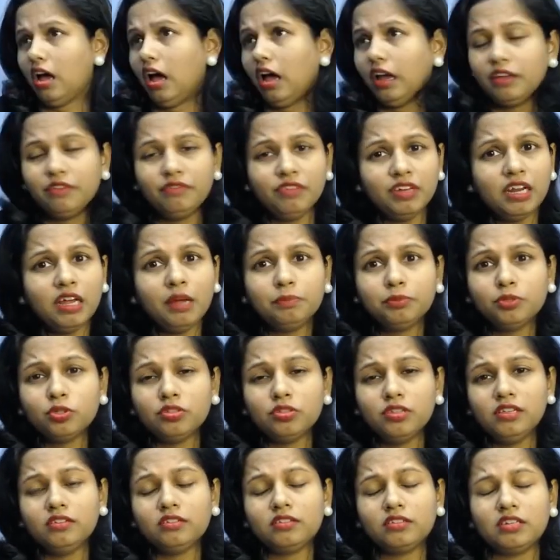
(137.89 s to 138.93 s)
even up to
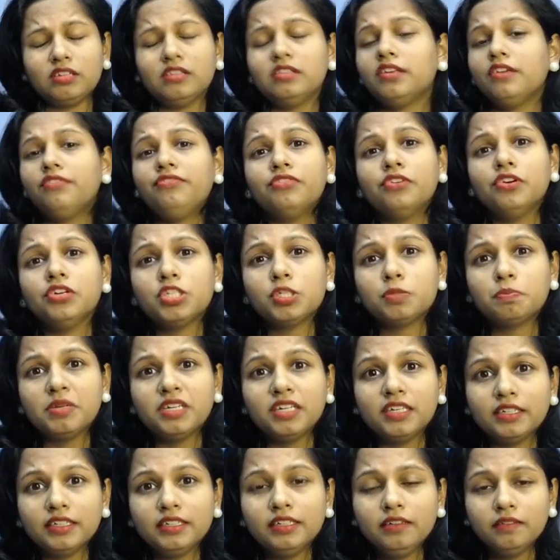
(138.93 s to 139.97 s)
the till their first
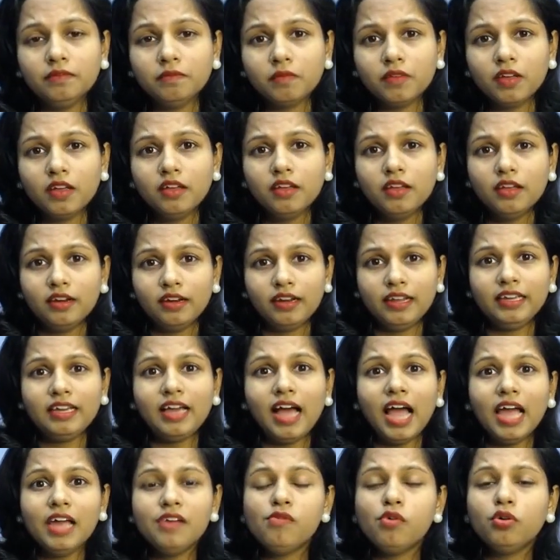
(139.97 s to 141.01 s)
period. Like,
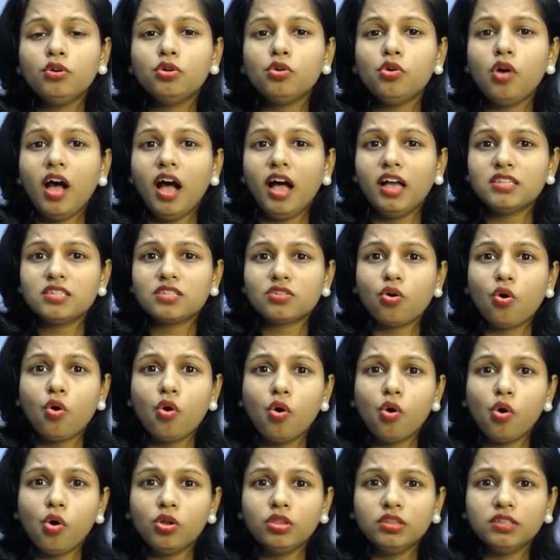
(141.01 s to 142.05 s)
I want to ask
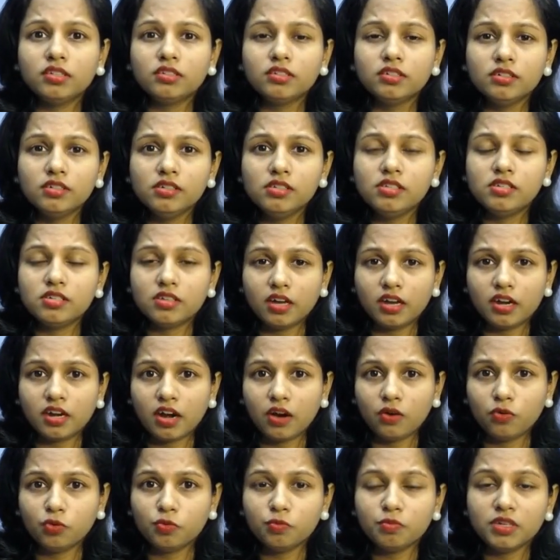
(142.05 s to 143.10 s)
all the girls
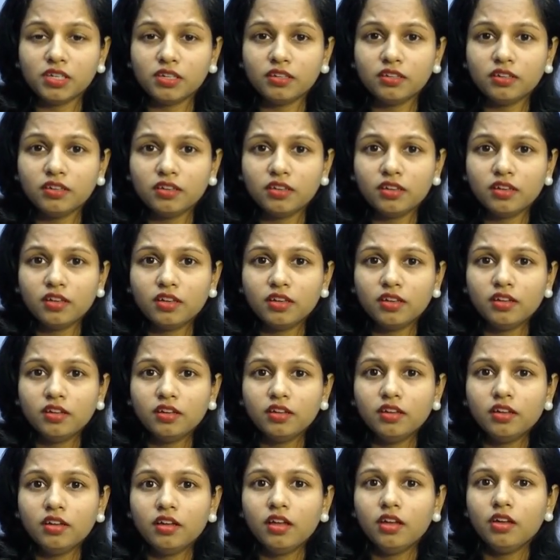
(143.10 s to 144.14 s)
around me,
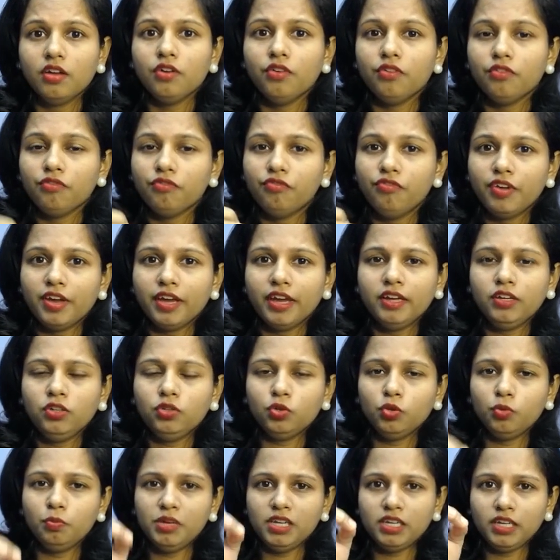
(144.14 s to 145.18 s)
where
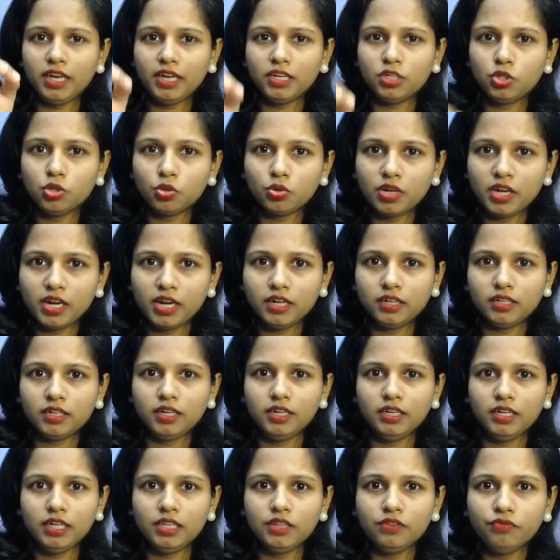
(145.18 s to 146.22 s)
you've been educated,
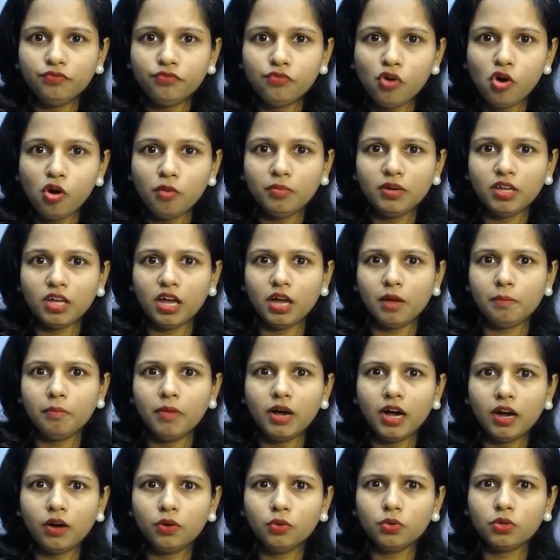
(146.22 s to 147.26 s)
informed
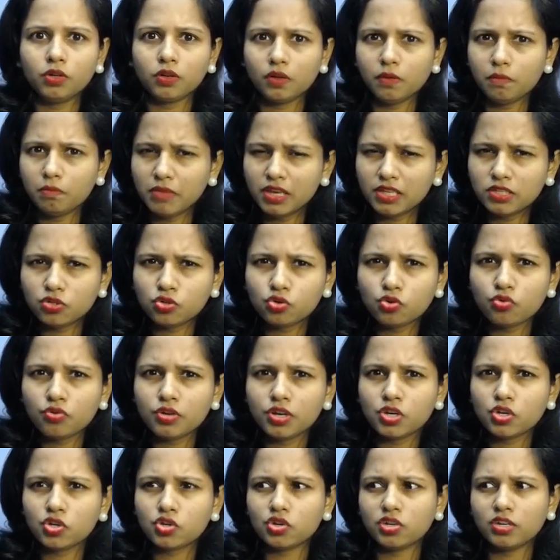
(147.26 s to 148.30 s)
about
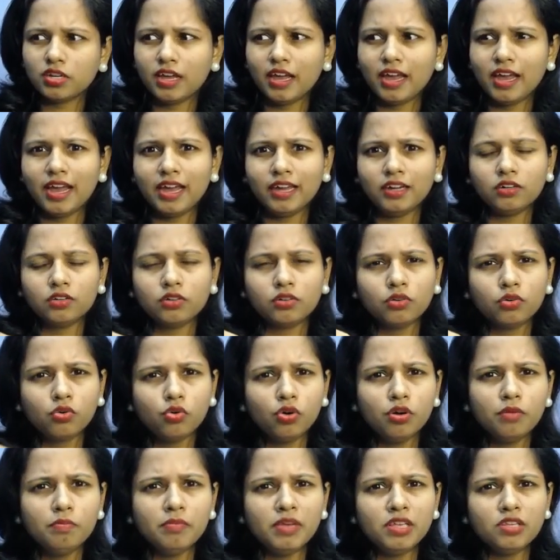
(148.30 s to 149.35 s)
menstruation and
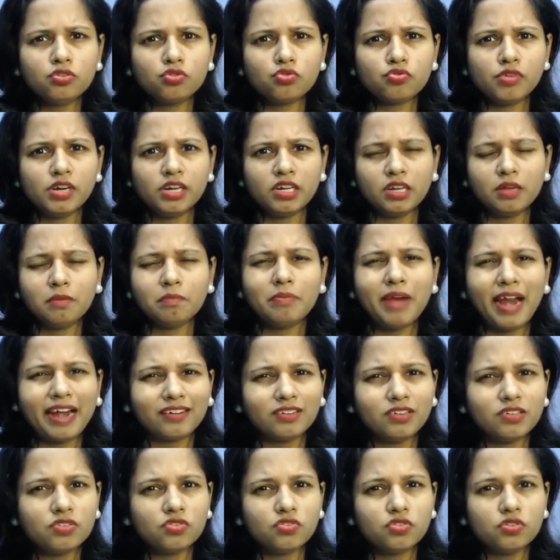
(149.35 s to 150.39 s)
good menstruating
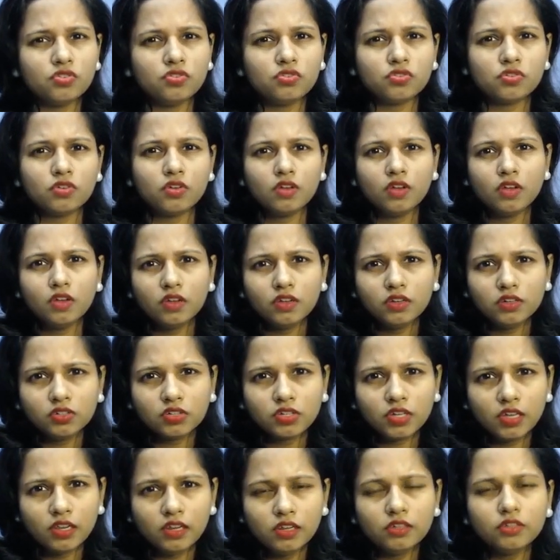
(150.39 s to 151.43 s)
practices
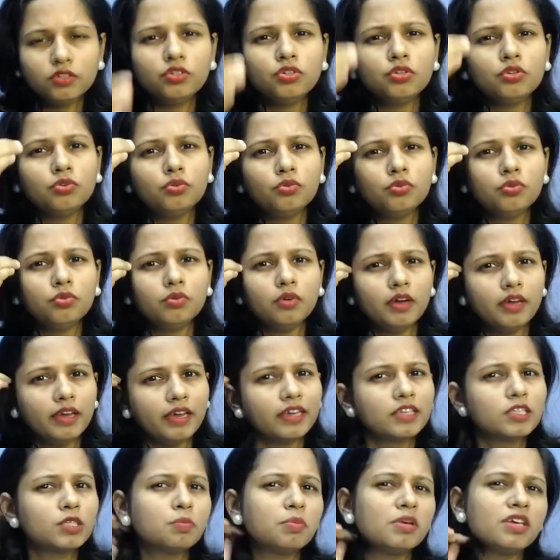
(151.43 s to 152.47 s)
till you
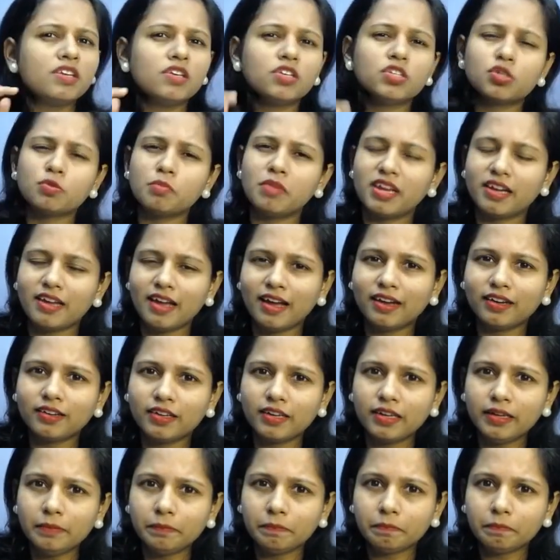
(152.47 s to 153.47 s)
experienced menarche?